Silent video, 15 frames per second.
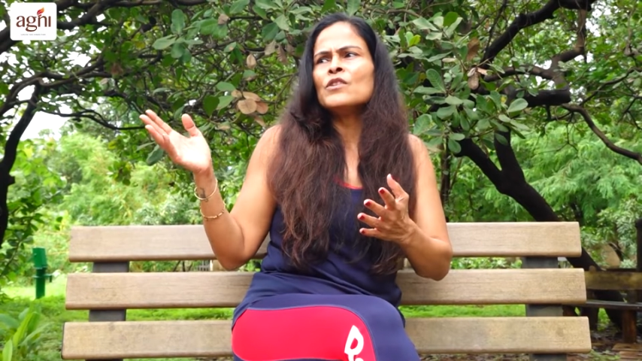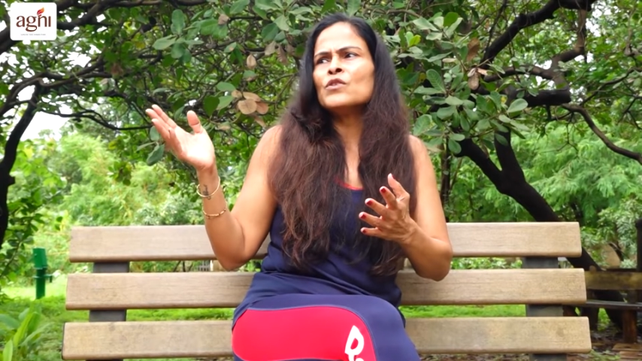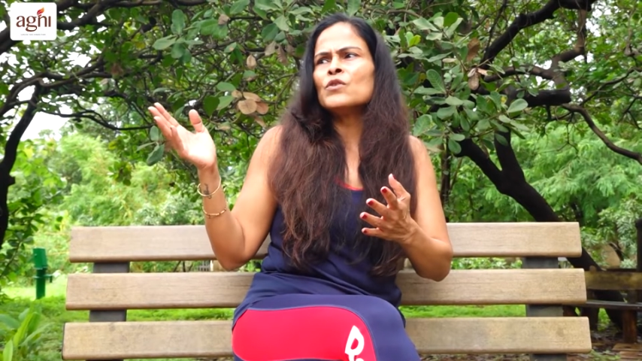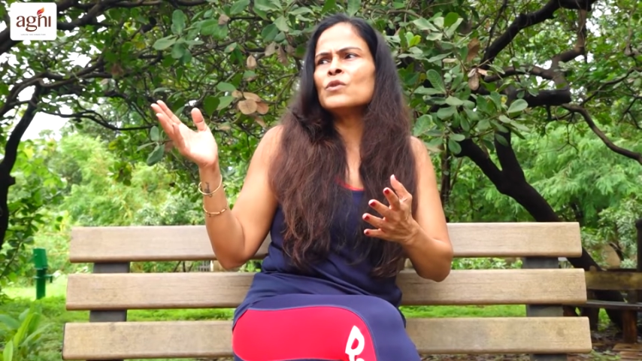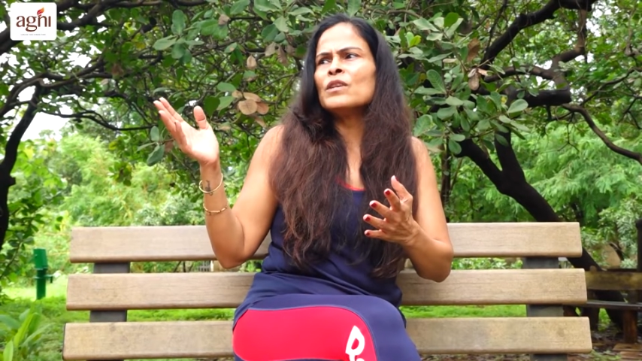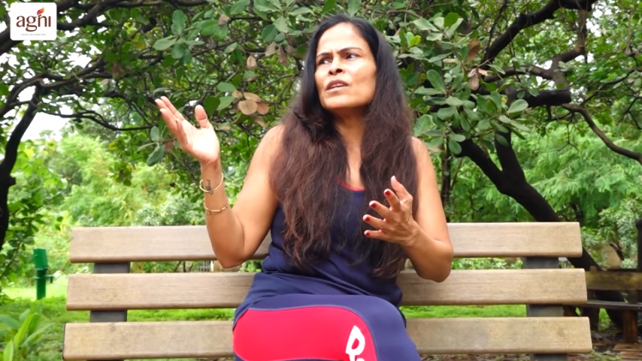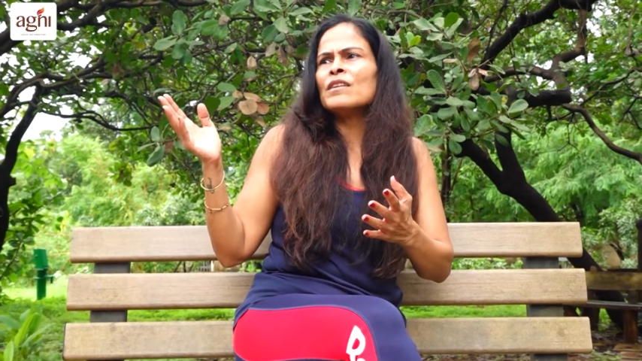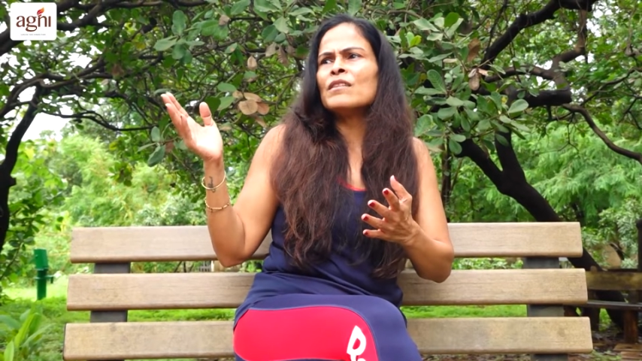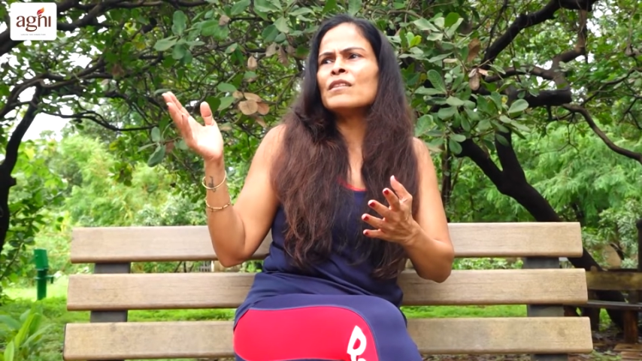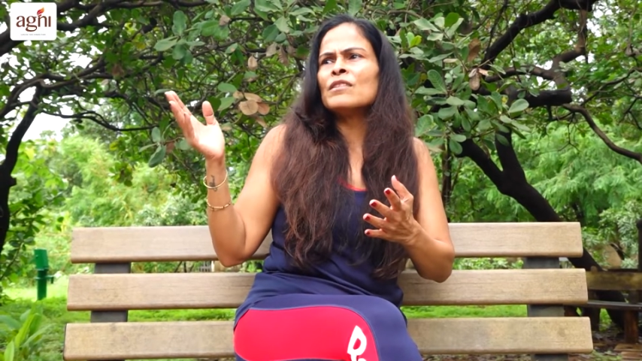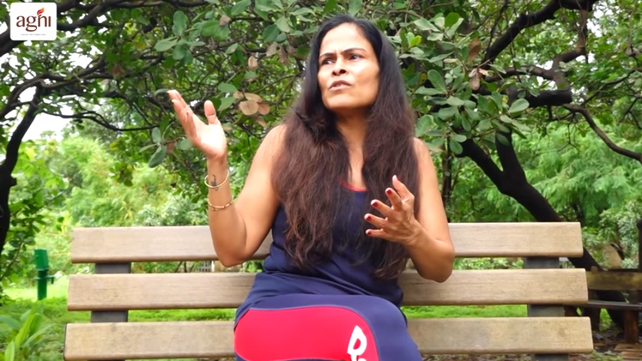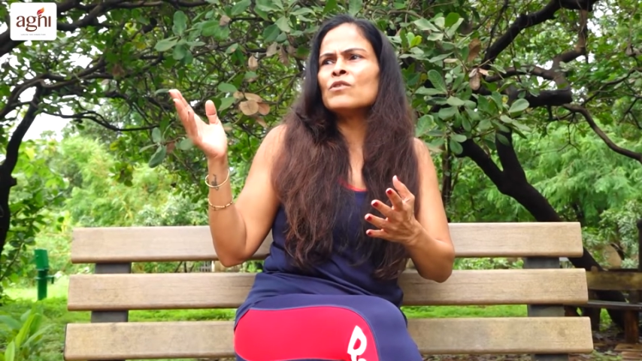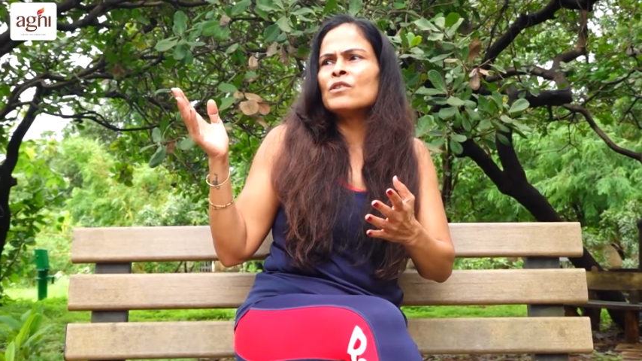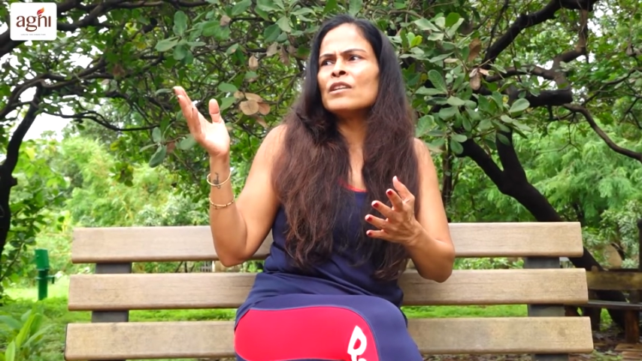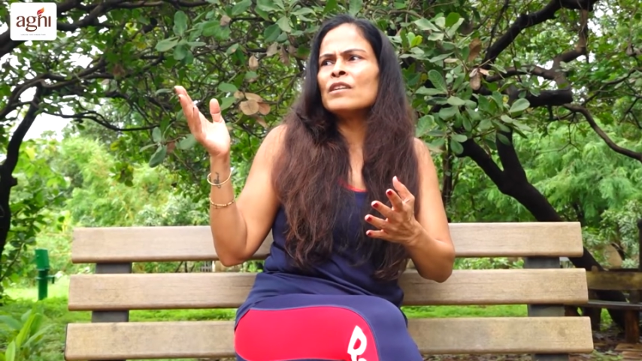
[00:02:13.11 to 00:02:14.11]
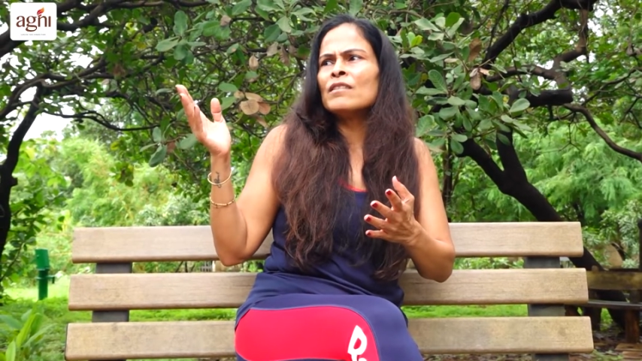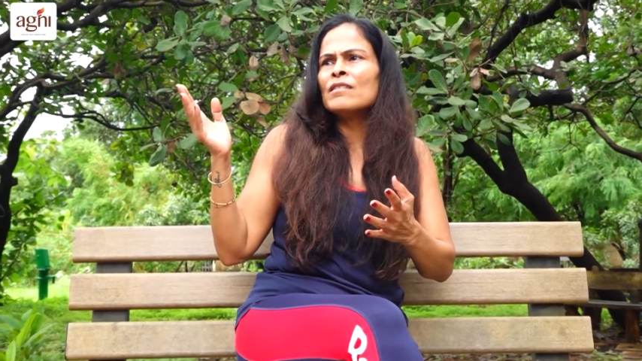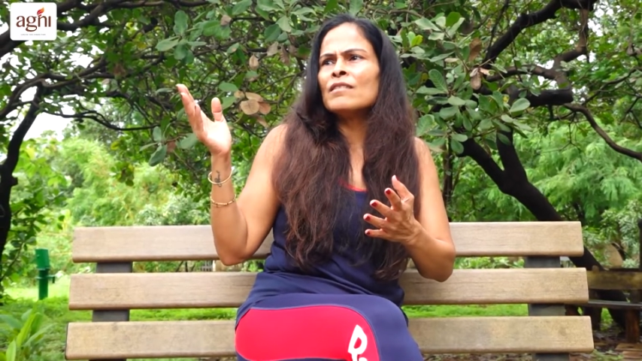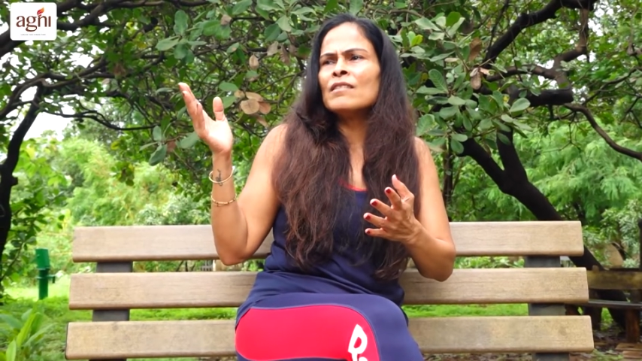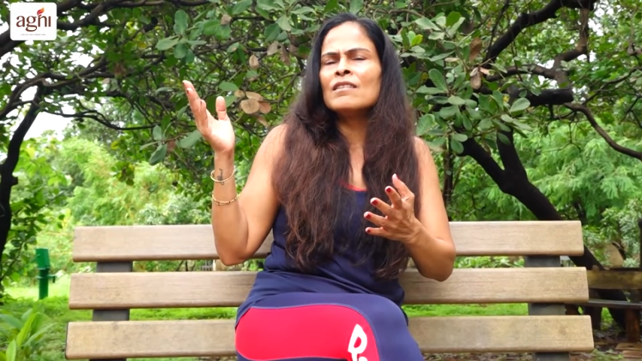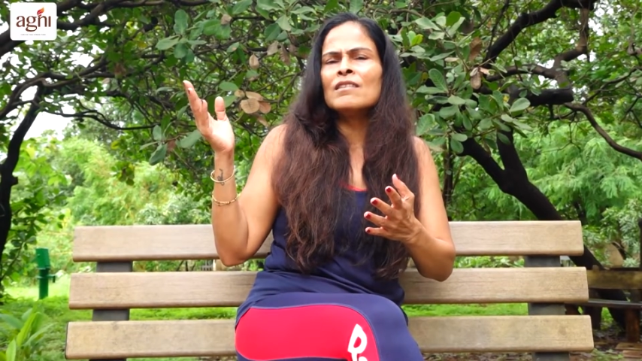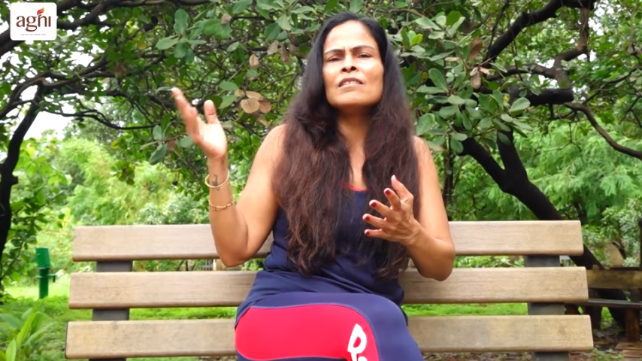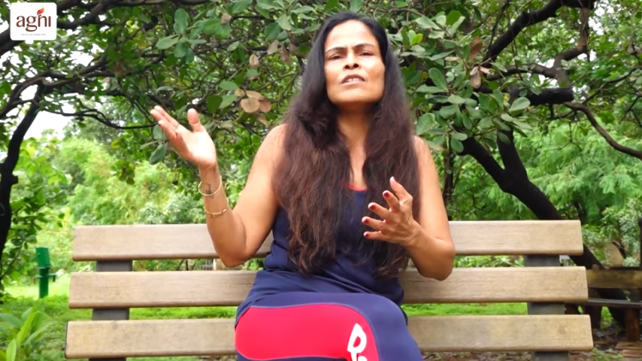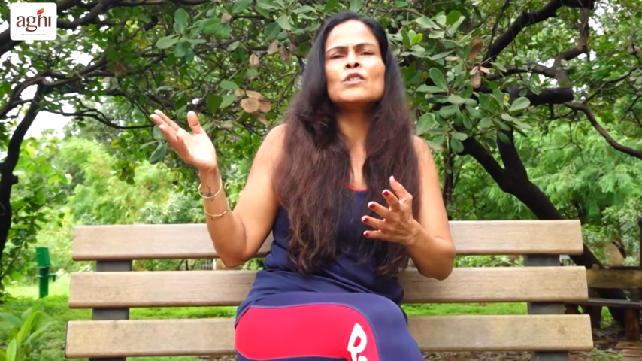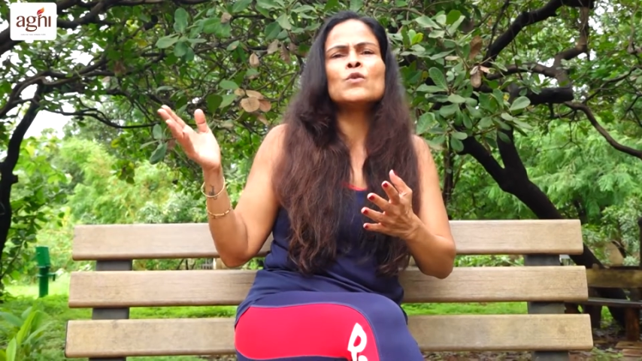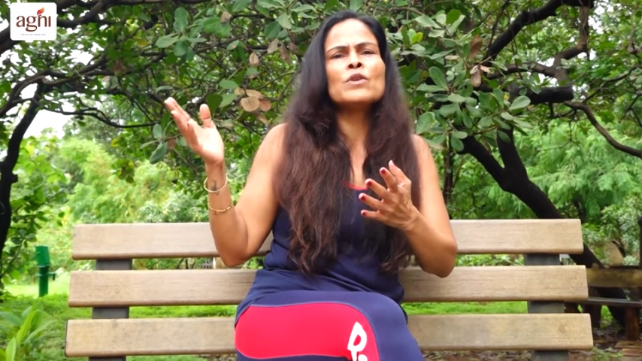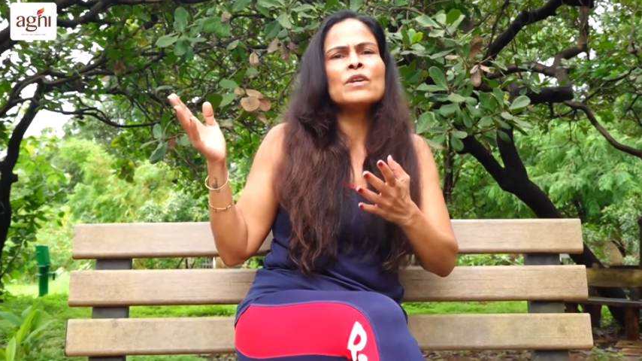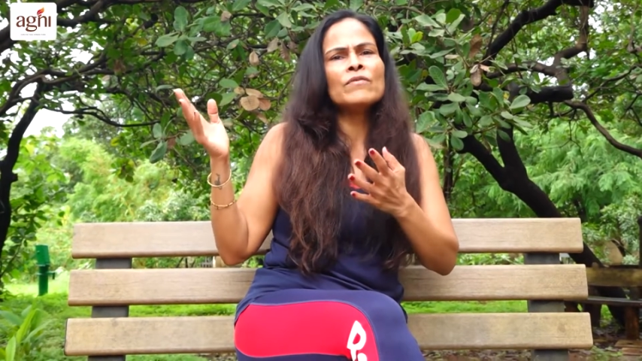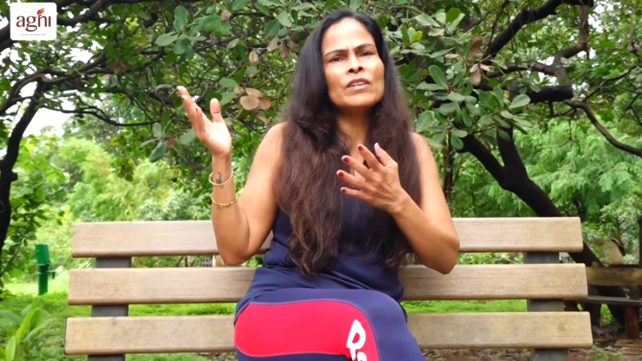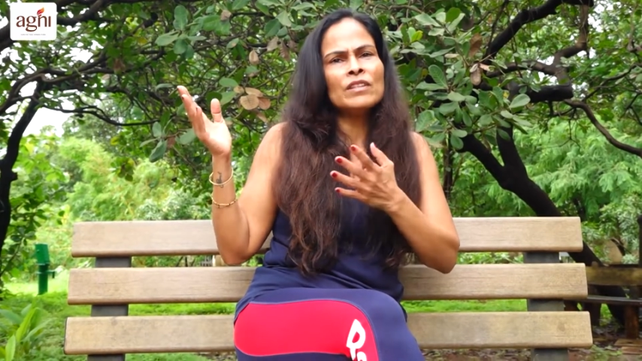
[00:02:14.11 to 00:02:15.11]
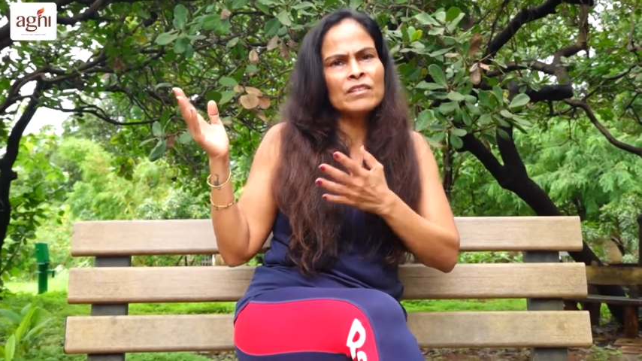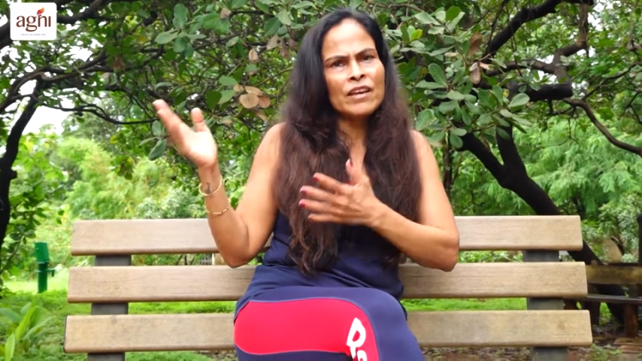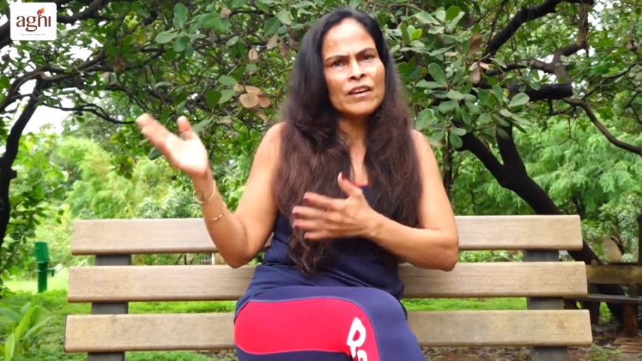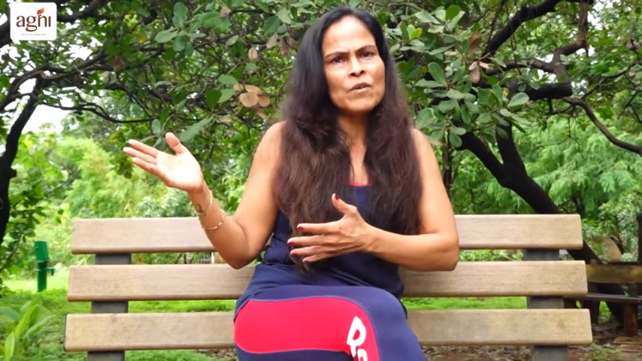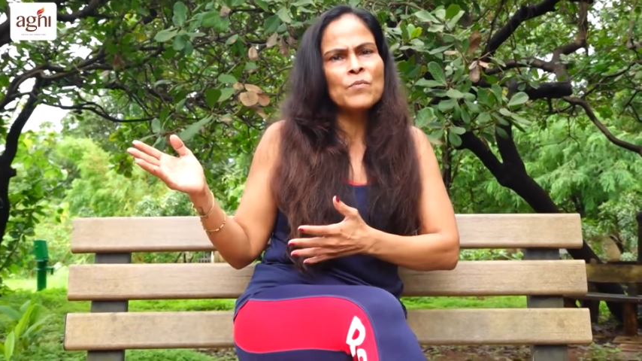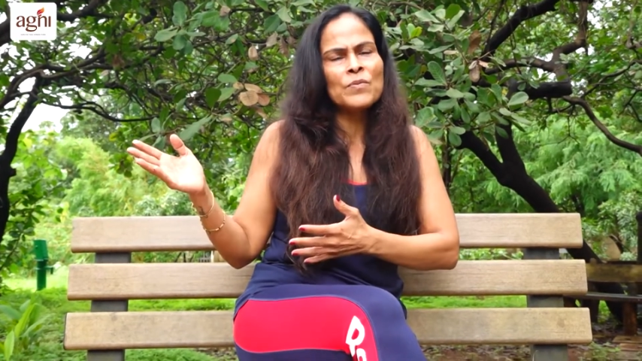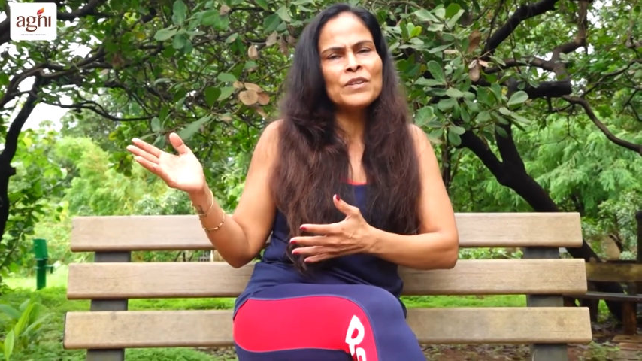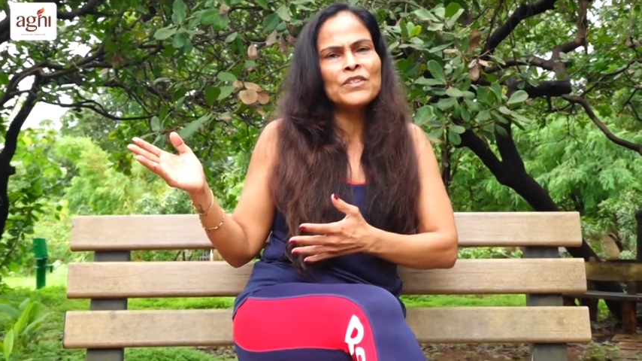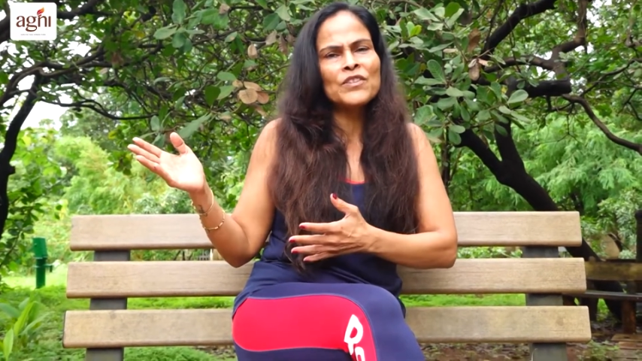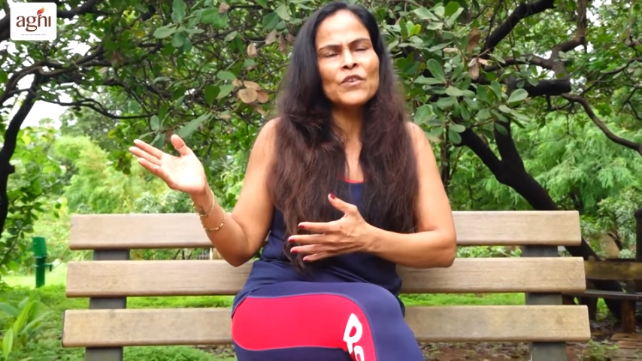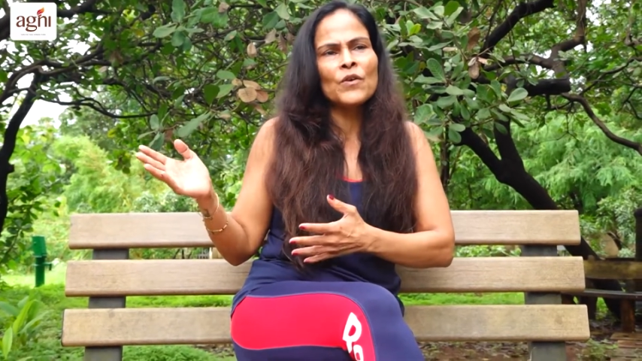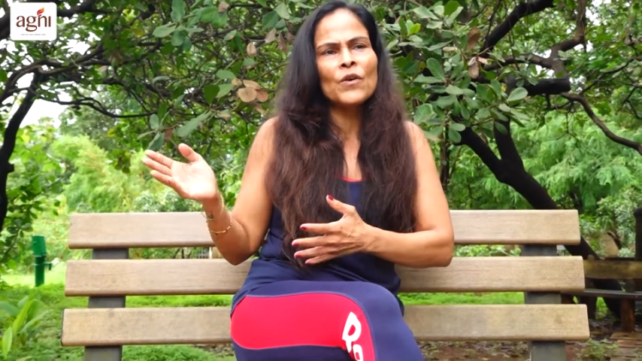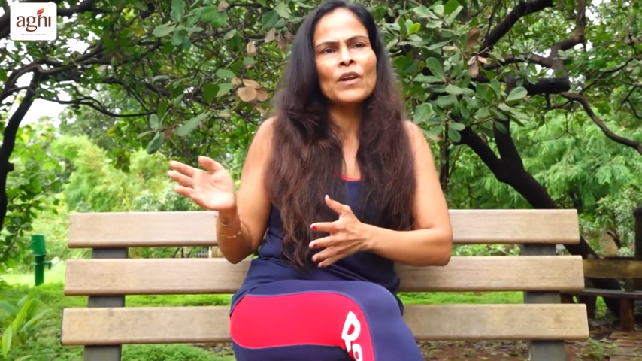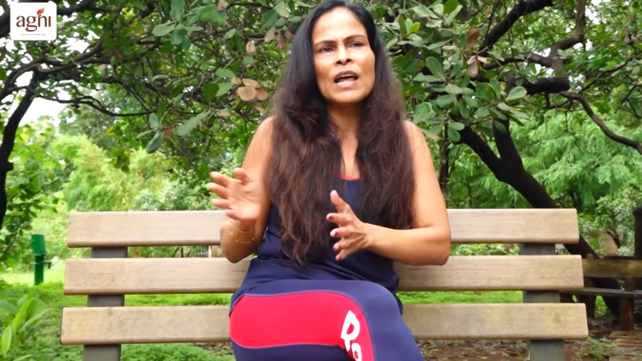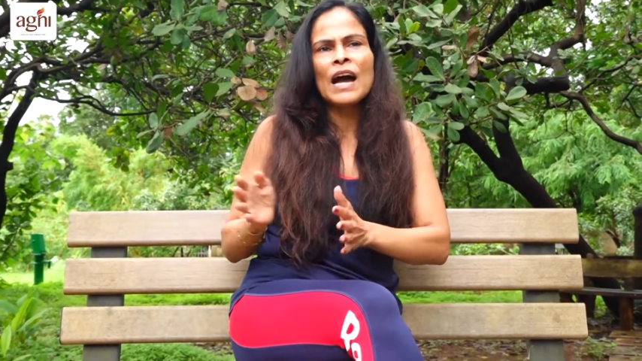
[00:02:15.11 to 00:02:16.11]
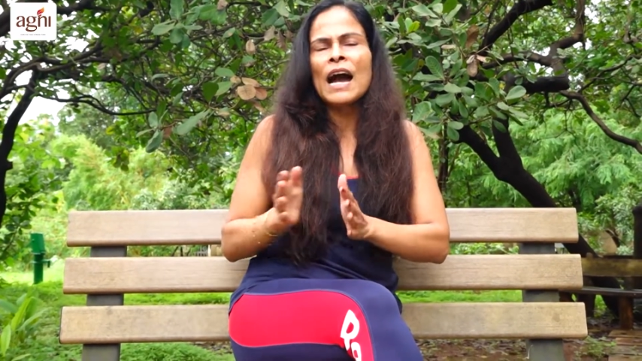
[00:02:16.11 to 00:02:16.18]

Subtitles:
to the girls who give the therapist and all,